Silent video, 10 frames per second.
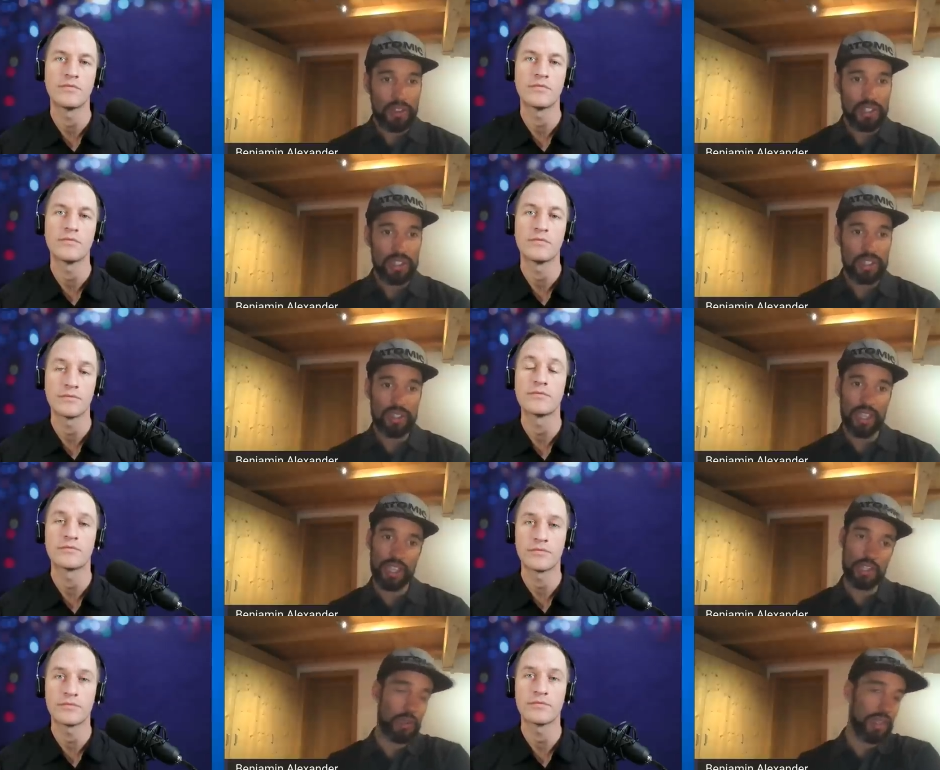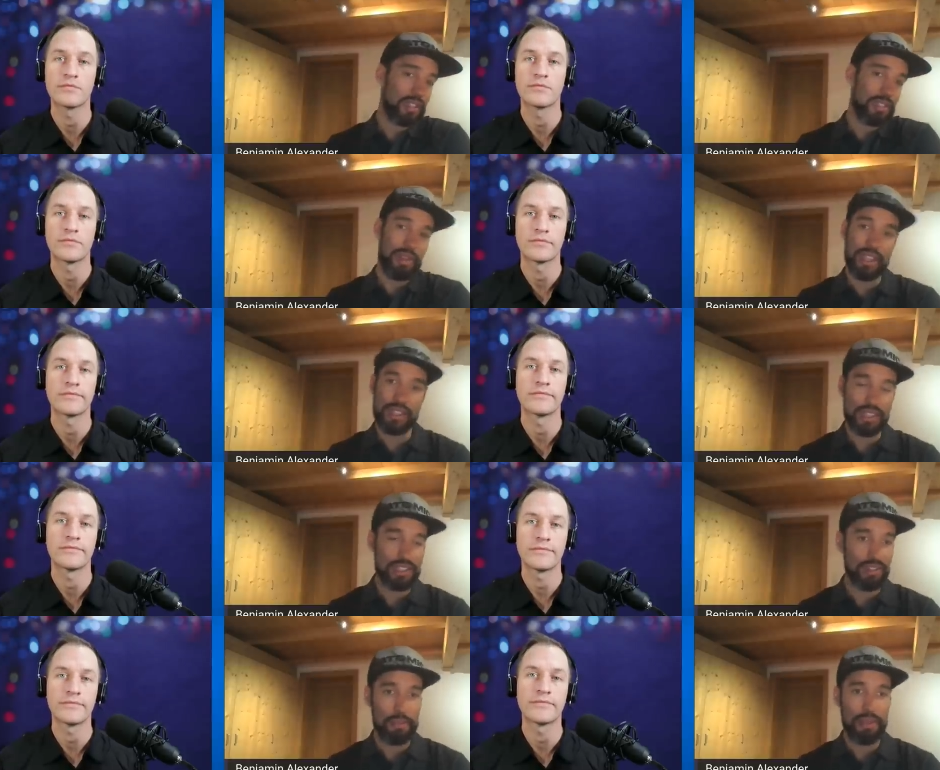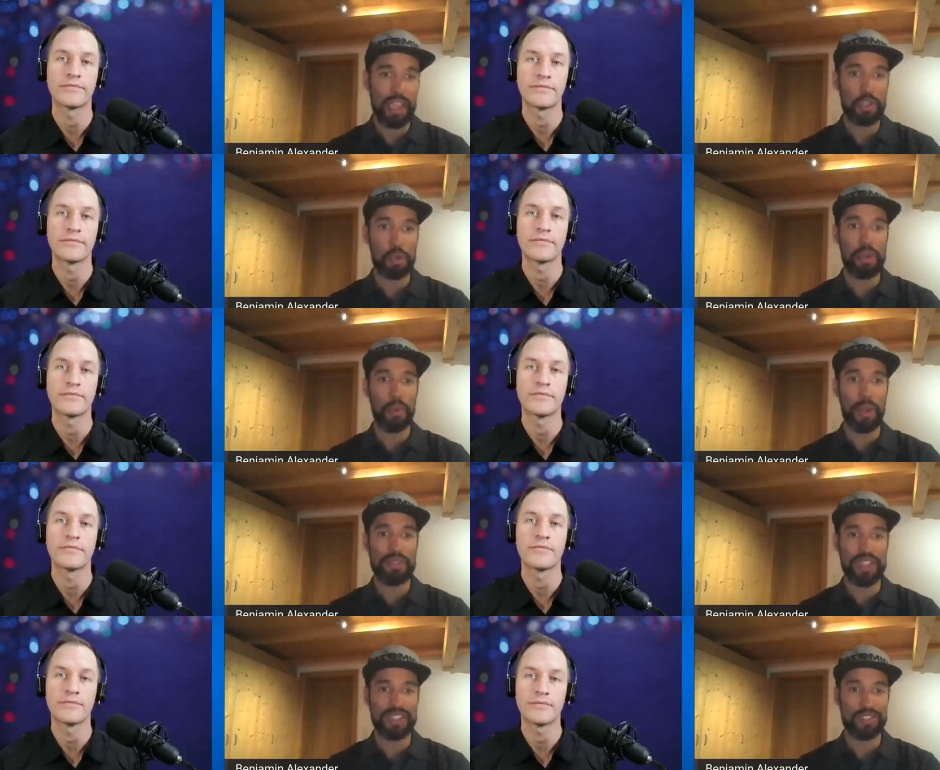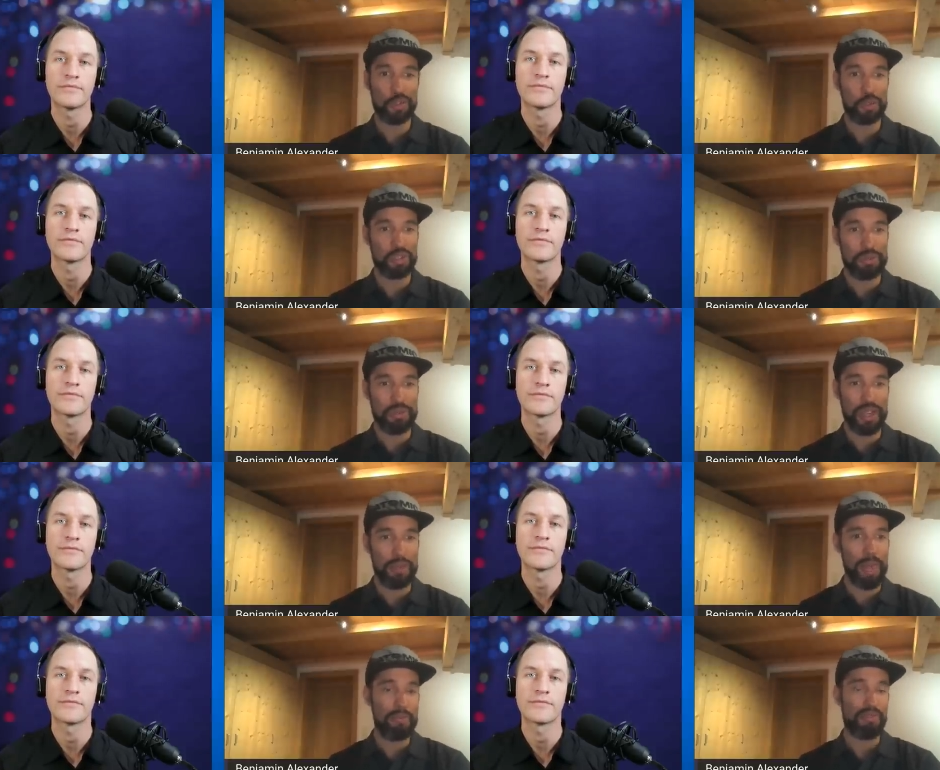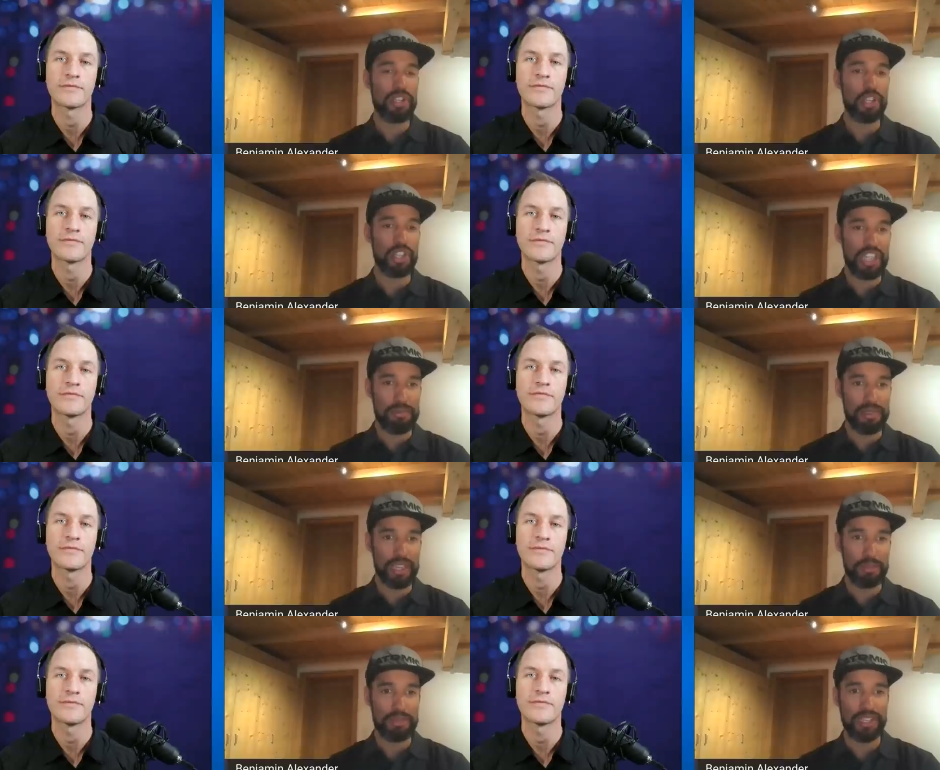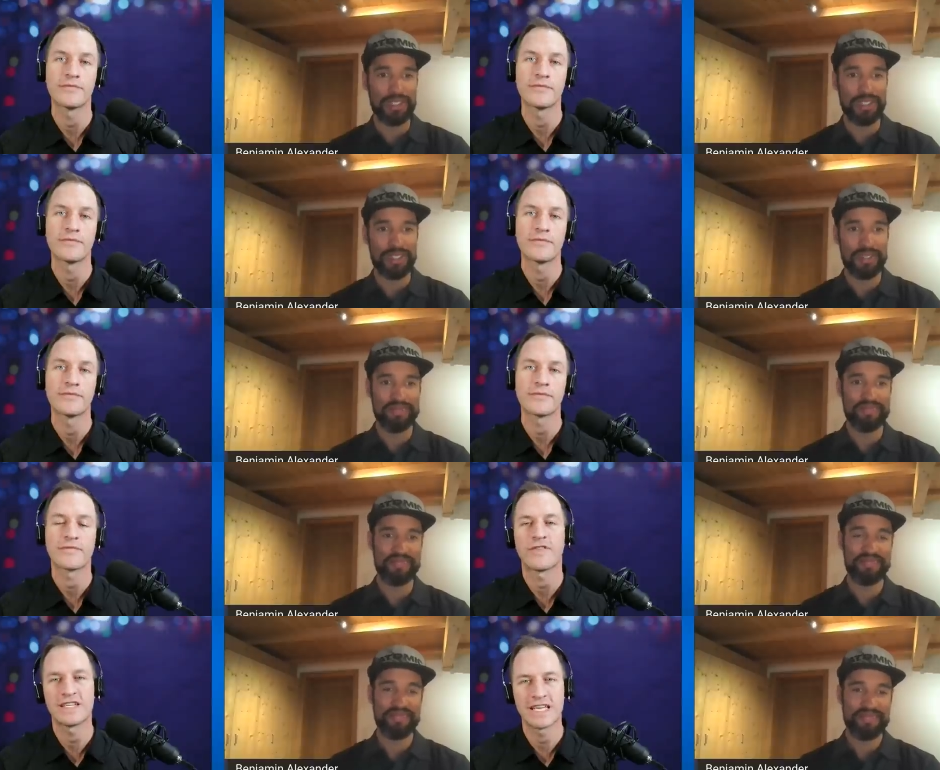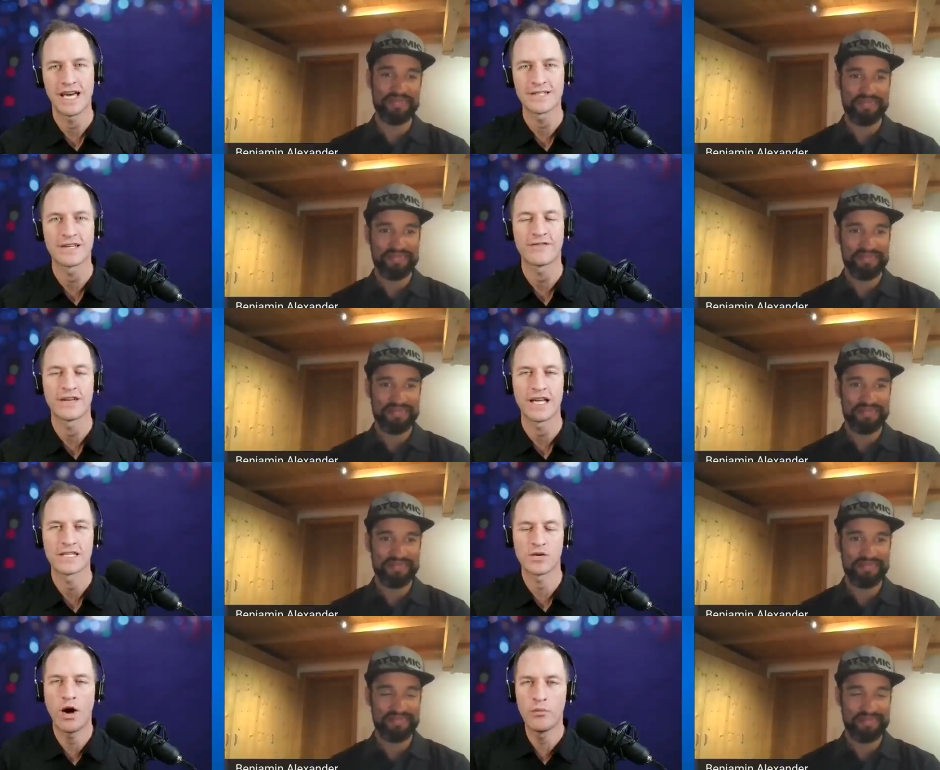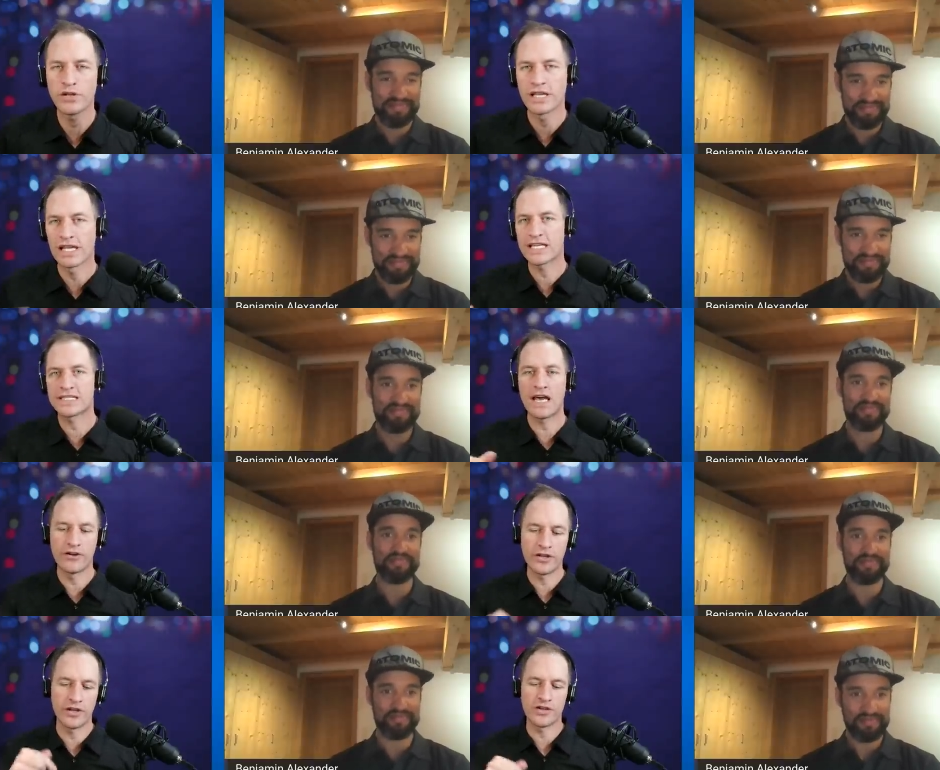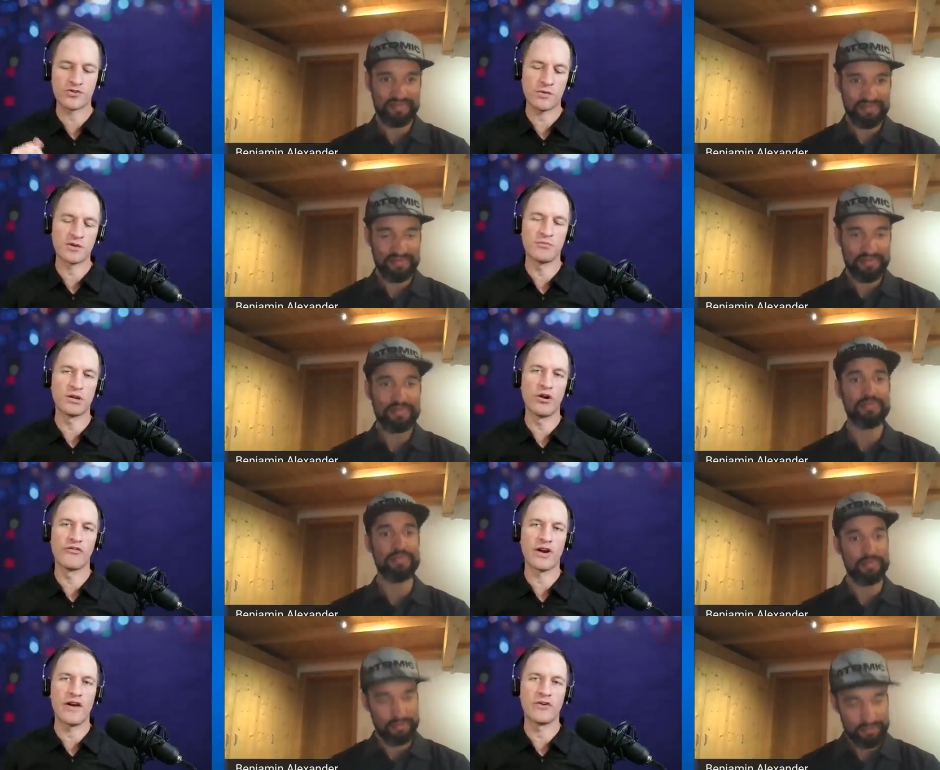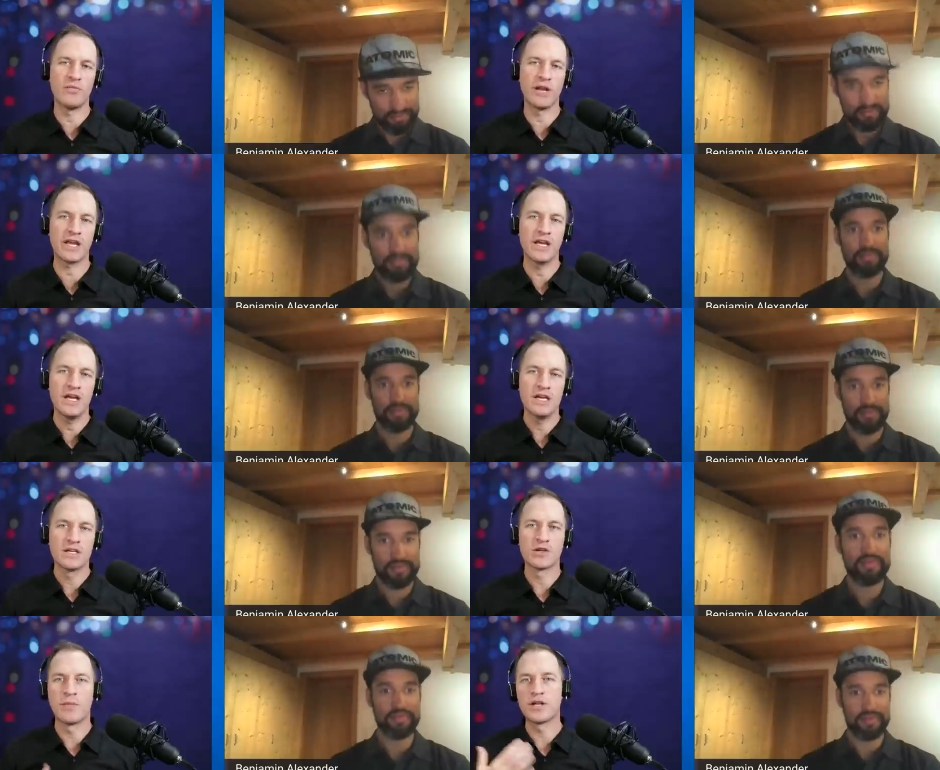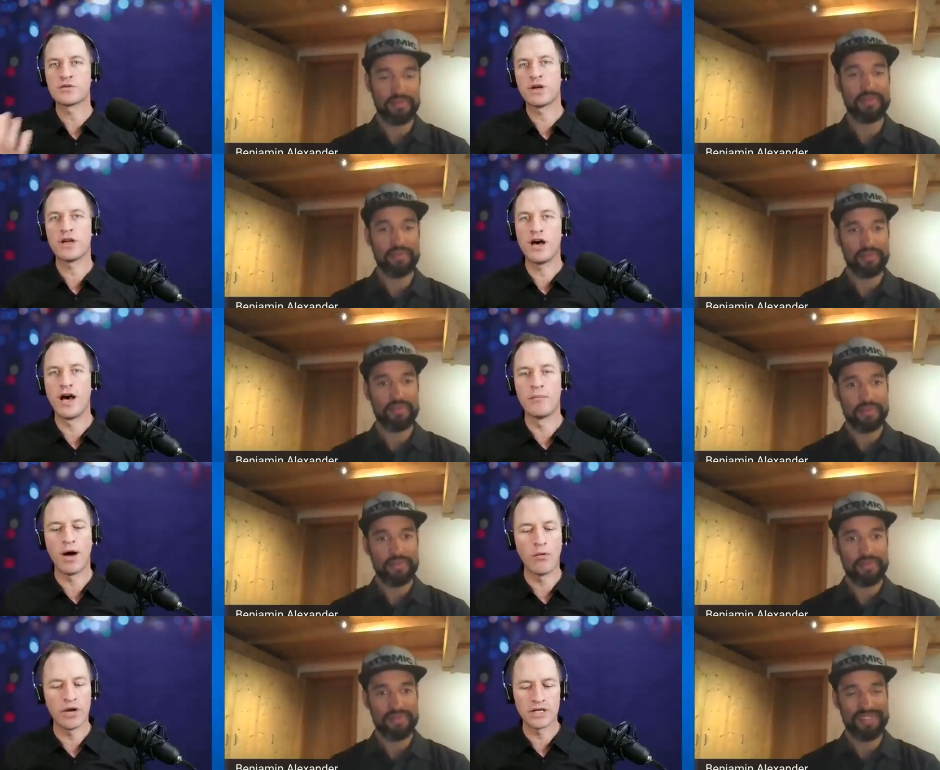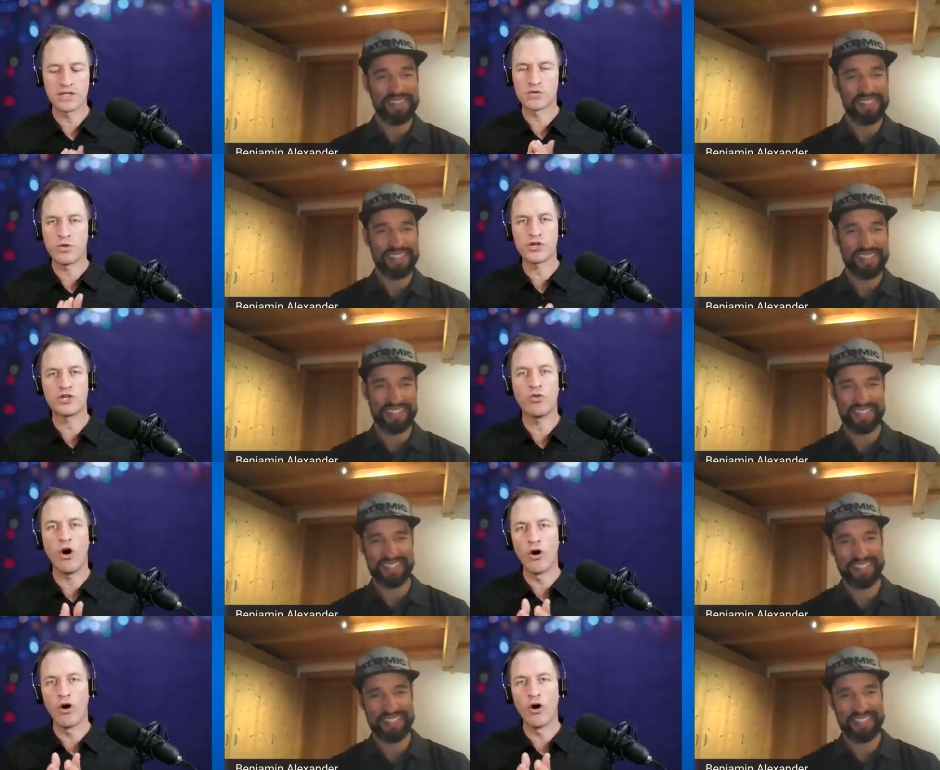Speaker 1: browser, and you'll get to my Instagram page or my website. Super simple. And I'm pretty good at keeping it updated.
Speaker 2: Fantastic. Fantastic. Well, I'll put the links down in the description below for everybody. So Benjamin, I want to just wish you